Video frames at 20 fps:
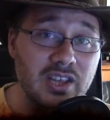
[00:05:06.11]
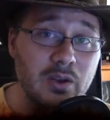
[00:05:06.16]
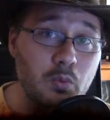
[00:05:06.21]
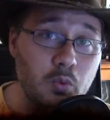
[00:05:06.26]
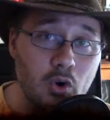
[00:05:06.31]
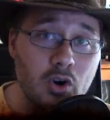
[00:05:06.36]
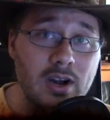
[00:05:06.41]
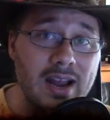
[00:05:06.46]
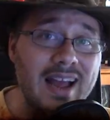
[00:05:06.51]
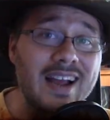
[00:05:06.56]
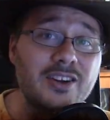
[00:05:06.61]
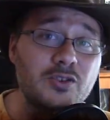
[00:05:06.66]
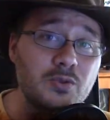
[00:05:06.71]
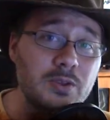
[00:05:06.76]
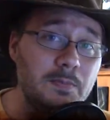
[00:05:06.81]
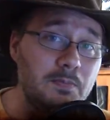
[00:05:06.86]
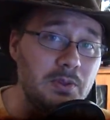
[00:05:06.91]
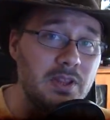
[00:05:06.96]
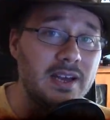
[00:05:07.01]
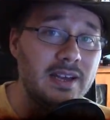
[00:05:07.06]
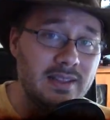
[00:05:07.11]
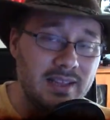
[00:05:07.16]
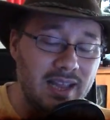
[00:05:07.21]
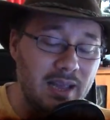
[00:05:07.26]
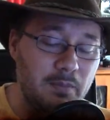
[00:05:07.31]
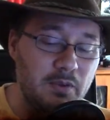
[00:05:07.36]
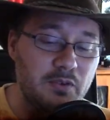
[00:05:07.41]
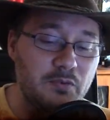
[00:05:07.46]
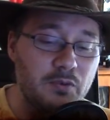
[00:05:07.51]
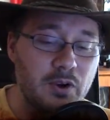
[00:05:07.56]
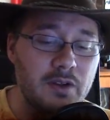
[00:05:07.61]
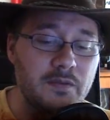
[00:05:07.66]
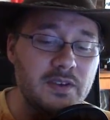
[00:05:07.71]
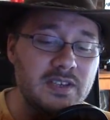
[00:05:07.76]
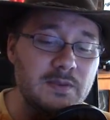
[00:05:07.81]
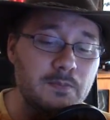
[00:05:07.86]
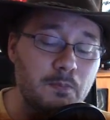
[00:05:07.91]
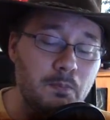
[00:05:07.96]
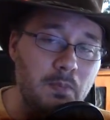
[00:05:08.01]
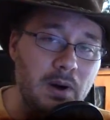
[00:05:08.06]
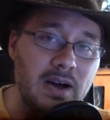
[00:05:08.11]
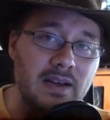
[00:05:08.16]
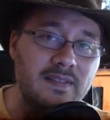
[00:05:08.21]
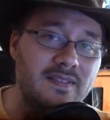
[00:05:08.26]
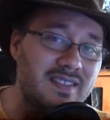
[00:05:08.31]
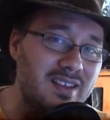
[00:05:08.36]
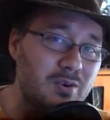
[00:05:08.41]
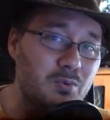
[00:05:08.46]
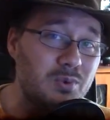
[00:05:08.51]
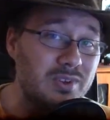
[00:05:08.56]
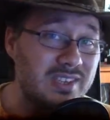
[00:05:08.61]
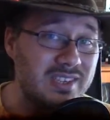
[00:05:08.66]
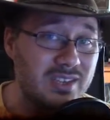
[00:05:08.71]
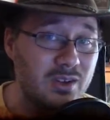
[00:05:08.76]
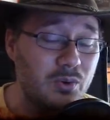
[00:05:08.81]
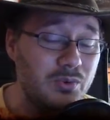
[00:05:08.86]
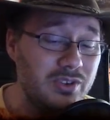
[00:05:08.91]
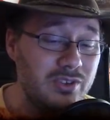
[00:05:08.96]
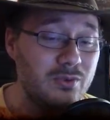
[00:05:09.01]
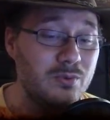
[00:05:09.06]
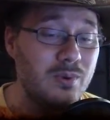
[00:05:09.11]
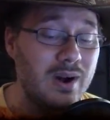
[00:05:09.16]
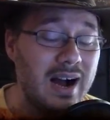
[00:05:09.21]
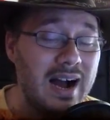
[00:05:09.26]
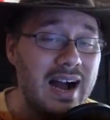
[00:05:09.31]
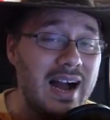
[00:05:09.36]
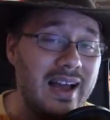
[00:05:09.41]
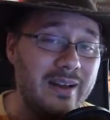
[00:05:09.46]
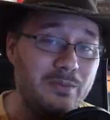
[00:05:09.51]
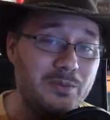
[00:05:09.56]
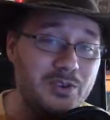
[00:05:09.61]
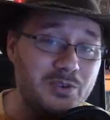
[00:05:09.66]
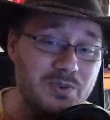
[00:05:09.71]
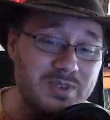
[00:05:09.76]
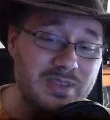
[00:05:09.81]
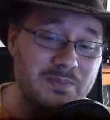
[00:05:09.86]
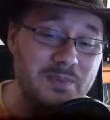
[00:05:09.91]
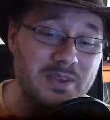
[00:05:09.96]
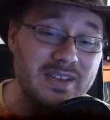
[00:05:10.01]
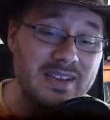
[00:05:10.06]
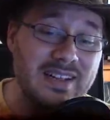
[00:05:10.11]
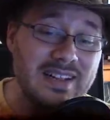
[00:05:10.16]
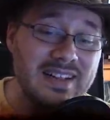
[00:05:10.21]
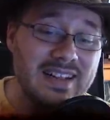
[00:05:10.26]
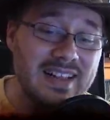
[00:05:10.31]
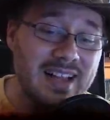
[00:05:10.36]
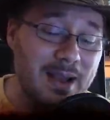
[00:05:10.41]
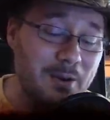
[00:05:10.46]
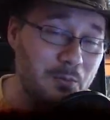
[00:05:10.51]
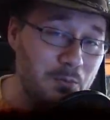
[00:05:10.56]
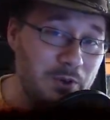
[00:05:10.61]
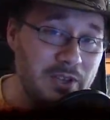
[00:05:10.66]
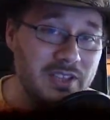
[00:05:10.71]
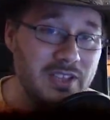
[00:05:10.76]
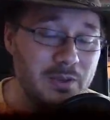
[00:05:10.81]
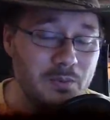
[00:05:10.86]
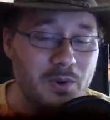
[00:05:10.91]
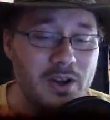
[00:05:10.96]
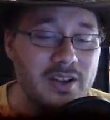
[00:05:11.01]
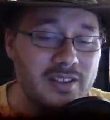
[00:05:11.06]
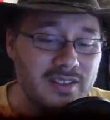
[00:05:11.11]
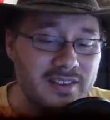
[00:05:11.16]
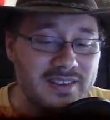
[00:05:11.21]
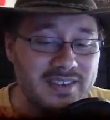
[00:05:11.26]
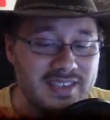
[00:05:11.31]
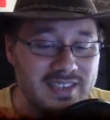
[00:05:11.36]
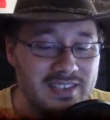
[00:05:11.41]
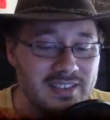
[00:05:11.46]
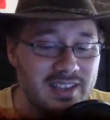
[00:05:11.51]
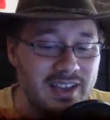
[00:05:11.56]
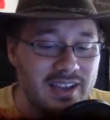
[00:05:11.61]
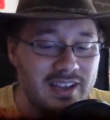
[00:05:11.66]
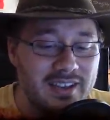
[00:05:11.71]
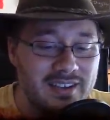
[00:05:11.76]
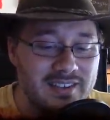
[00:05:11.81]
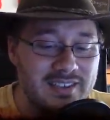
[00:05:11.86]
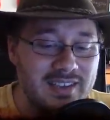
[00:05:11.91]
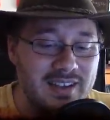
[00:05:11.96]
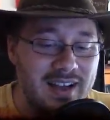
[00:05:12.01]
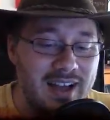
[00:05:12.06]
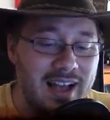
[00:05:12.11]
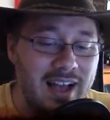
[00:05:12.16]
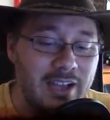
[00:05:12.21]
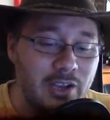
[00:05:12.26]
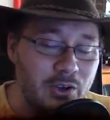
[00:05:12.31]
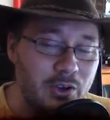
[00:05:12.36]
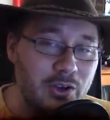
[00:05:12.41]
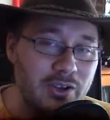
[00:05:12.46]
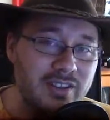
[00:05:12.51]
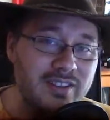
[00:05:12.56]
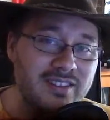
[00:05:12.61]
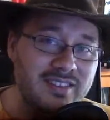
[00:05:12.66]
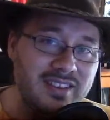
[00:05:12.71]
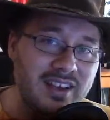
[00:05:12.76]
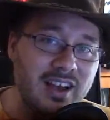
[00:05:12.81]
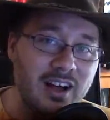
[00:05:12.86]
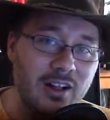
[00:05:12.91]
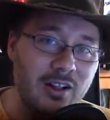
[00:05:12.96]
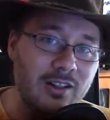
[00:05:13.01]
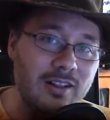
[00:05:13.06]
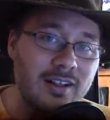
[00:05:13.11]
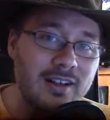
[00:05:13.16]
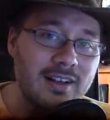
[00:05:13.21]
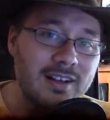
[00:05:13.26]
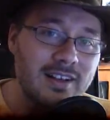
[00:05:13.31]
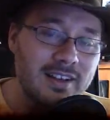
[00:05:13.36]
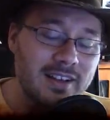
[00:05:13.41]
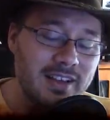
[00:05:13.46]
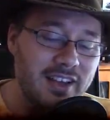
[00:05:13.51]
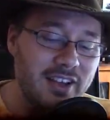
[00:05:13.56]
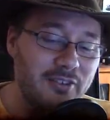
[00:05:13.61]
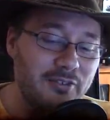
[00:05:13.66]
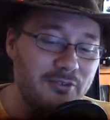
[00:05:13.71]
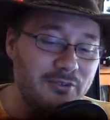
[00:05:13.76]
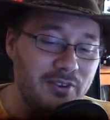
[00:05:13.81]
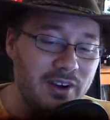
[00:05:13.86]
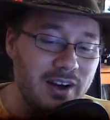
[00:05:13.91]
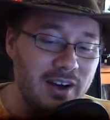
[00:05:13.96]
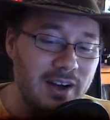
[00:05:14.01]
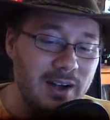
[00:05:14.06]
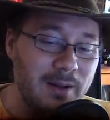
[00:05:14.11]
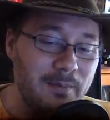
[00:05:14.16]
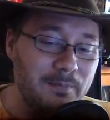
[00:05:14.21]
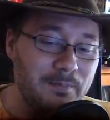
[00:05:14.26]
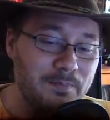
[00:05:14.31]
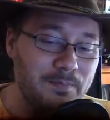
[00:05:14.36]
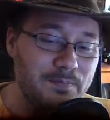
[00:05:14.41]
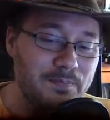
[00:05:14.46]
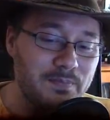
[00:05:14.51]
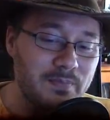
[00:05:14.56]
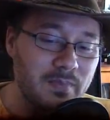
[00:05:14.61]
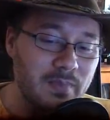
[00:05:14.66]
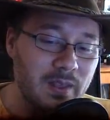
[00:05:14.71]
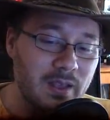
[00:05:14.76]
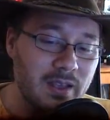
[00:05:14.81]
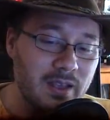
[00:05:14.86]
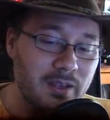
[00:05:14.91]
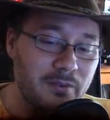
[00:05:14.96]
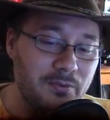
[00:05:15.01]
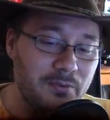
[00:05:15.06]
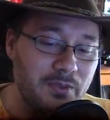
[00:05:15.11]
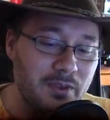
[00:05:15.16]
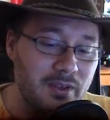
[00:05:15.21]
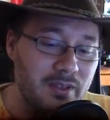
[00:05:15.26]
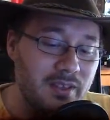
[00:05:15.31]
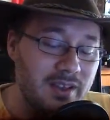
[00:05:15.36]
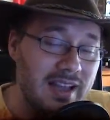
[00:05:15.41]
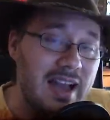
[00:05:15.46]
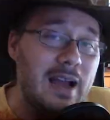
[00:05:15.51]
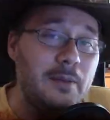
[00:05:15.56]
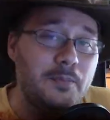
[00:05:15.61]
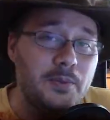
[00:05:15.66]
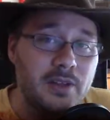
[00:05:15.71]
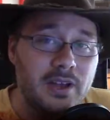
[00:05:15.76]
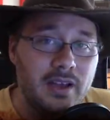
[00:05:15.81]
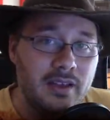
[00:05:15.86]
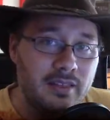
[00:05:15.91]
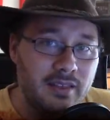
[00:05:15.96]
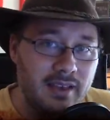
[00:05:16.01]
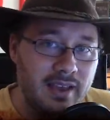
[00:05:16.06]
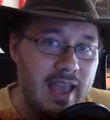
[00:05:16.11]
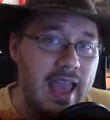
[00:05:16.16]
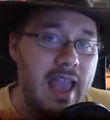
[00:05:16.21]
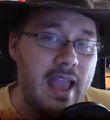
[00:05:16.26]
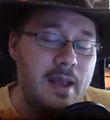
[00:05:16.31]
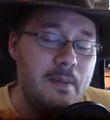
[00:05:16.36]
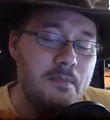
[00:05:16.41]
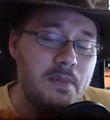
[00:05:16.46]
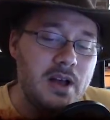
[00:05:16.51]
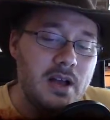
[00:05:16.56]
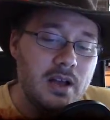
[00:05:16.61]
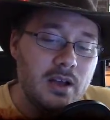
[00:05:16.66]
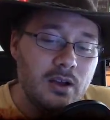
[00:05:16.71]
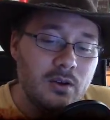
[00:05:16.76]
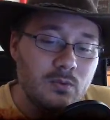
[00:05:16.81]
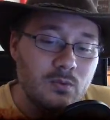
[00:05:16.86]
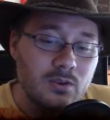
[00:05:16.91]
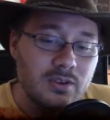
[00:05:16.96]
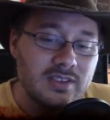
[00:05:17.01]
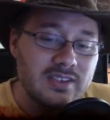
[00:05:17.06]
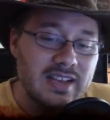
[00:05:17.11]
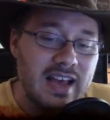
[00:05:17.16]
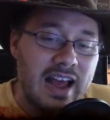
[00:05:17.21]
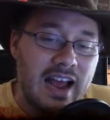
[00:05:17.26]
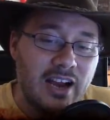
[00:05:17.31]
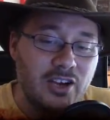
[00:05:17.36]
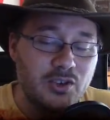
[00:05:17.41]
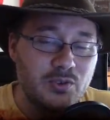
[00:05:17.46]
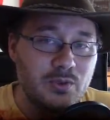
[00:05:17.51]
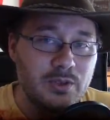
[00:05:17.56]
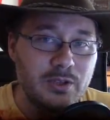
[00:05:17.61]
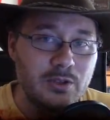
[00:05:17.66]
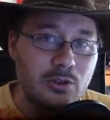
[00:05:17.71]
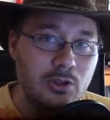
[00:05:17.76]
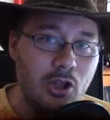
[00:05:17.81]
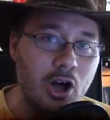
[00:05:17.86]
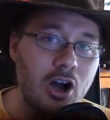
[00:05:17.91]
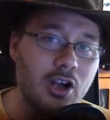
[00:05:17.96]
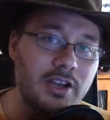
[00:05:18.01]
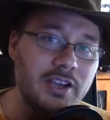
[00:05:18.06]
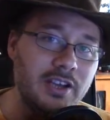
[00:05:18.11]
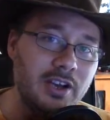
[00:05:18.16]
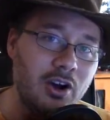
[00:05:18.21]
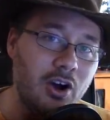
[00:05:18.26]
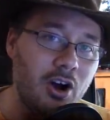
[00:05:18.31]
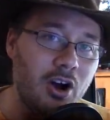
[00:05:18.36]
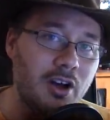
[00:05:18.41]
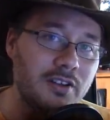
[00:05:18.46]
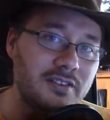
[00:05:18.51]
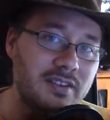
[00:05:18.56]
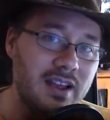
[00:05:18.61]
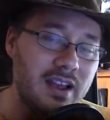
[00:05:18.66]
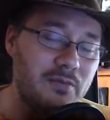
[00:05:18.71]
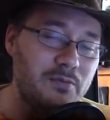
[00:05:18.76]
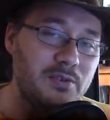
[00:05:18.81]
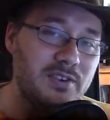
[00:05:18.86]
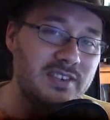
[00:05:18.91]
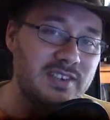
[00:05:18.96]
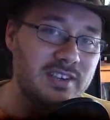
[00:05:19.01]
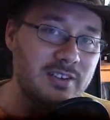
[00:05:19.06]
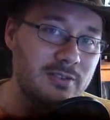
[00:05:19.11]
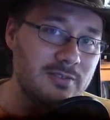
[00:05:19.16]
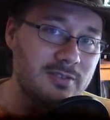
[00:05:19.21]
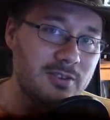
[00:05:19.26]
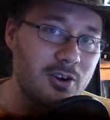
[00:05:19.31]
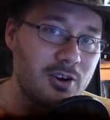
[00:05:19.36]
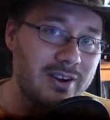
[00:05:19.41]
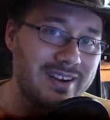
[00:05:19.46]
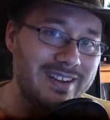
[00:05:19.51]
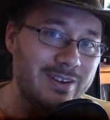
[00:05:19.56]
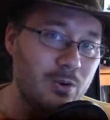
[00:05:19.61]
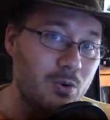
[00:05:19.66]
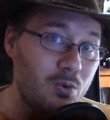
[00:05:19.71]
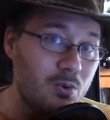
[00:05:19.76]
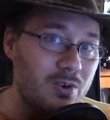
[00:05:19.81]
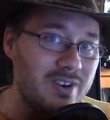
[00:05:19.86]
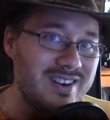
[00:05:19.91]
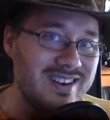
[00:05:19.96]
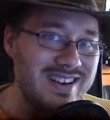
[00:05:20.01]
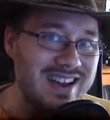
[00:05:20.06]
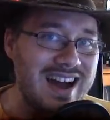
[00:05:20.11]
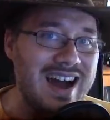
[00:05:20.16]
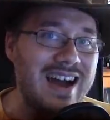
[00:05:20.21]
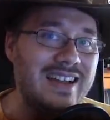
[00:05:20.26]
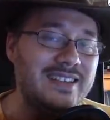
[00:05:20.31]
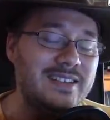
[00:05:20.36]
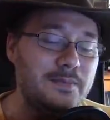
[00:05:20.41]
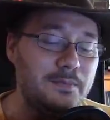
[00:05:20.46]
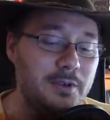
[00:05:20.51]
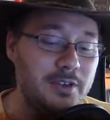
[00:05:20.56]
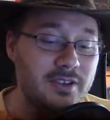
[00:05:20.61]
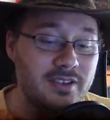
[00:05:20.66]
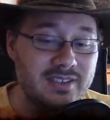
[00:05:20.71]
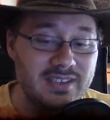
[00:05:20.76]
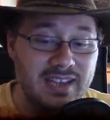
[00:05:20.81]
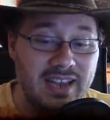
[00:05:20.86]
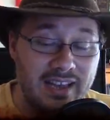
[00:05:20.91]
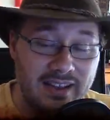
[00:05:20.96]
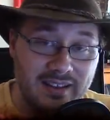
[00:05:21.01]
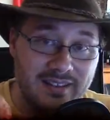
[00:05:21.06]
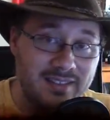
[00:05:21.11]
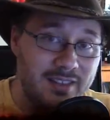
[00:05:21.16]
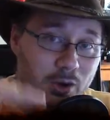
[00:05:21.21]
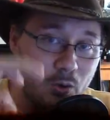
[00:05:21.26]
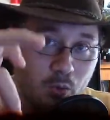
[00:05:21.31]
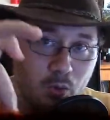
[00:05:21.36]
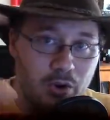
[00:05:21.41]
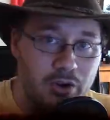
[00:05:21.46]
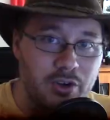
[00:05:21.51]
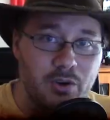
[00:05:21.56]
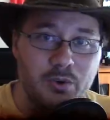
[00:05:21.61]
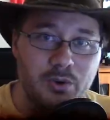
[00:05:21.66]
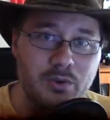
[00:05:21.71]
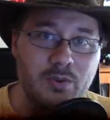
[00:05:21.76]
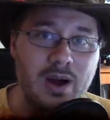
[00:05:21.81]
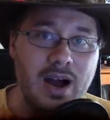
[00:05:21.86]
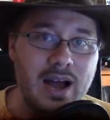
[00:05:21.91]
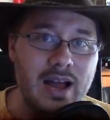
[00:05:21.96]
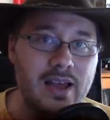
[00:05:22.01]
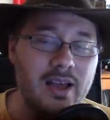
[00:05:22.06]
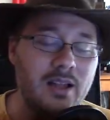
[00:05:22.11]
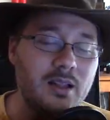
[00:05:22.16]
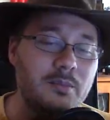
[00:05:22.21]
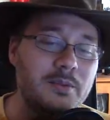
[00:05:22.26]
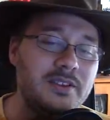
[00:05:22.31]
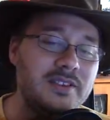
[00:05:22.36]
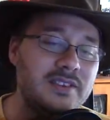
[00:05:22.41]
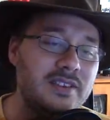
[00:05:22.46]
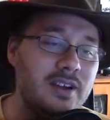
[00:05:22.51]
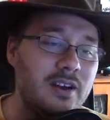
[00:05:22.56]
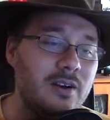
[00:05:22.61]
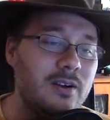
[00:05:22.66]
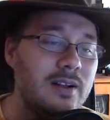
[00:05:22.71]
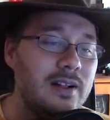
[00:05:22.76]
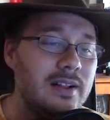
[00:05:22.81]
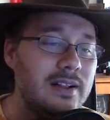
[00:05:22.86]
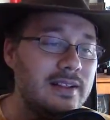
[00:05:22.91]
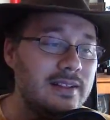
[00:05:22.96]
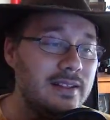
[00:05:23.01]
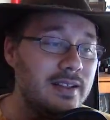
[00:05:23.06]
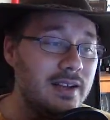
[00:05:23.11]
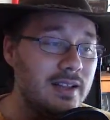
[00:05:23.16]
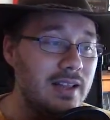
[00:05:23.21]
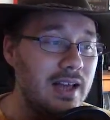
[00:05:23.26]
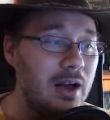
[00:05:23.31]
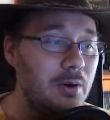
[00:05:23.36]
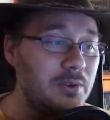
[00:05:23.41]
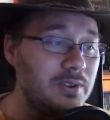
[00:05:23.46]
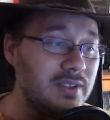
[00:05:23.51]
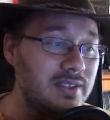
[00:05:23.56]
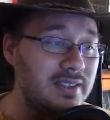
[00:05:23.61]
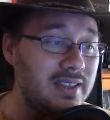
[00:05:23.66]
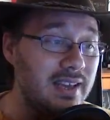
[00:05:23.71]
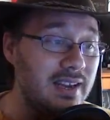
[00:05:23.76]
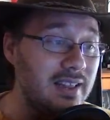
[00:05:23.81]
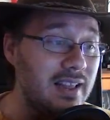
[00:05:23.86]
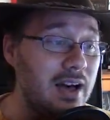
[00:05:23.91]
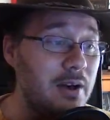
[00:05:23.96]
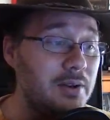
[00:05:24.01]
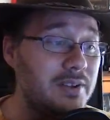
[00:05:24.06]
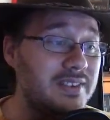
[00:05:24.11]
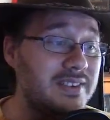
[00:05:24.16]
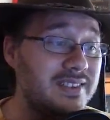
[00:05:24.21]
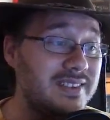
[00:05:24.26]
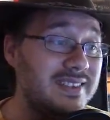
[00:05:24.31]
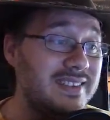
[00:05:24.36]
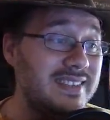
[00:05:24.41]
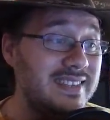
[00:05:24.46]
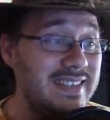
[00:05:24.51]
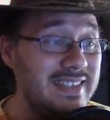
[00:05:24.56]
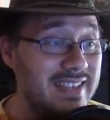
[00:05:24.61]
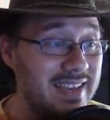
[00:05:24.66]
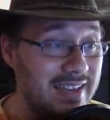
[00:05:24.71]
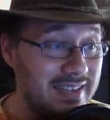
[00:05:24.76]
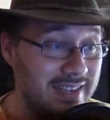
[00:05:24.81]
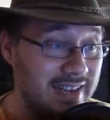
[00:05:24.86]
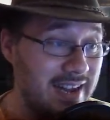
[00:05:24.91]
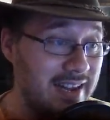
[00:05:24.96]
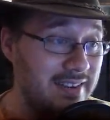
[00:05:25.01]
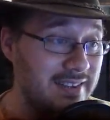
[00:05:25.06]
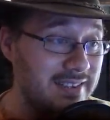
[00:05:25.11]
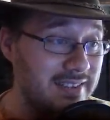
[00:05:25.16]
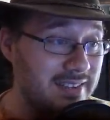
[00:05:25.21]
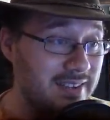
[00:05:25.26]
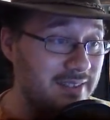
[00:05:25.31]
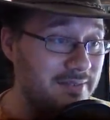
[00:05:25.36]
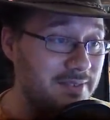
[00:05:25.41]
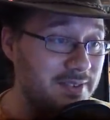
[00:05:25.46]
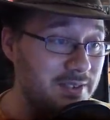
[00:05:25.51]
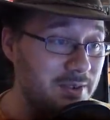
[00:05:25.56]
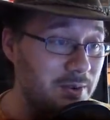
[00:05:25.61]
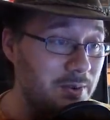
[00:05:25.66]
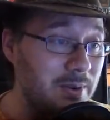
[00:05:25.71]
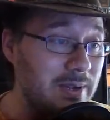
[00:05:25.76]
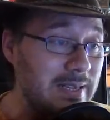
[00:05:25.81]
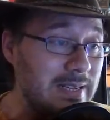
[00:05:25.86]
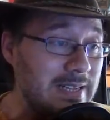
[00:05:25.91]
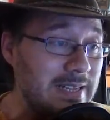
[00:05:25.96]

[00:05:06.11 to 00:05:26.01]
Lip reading: They were actually playing the game in front of us, but there was no UI, which was something I really wanted to see, like, because I couldn't tell if the guy playing the game was actually locking onto every single target or not, because again, there were no UI elements there that allowed us to see that kind of stuff. So